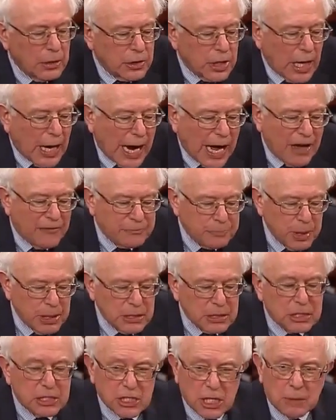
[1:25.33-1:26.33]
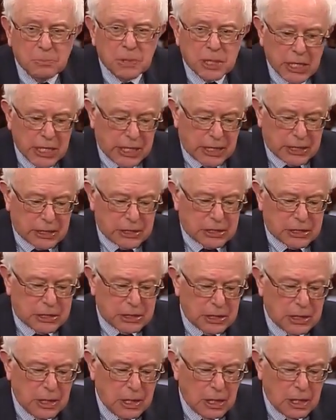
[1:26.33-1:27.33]
there have been some
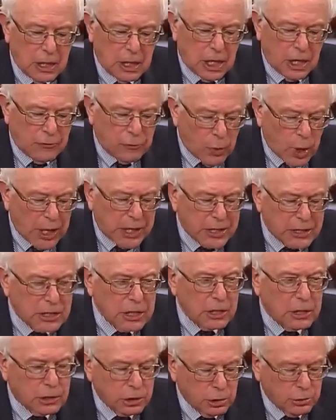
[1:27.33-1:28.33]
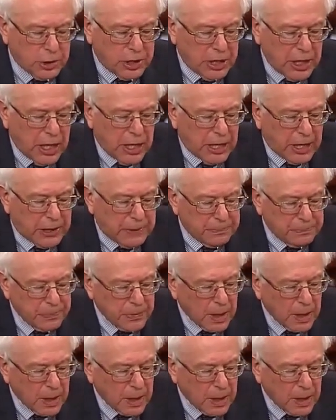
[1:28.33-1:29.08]
leaks of what is included in it.